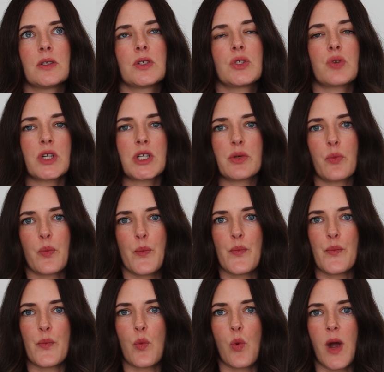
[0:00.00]
stretchy
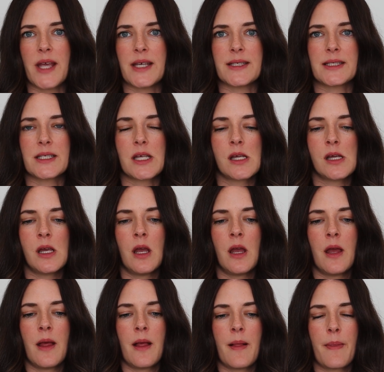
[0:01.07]
waist
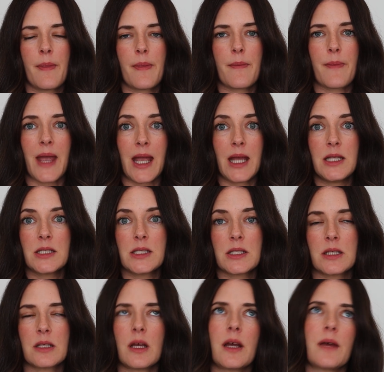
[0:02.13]
pants,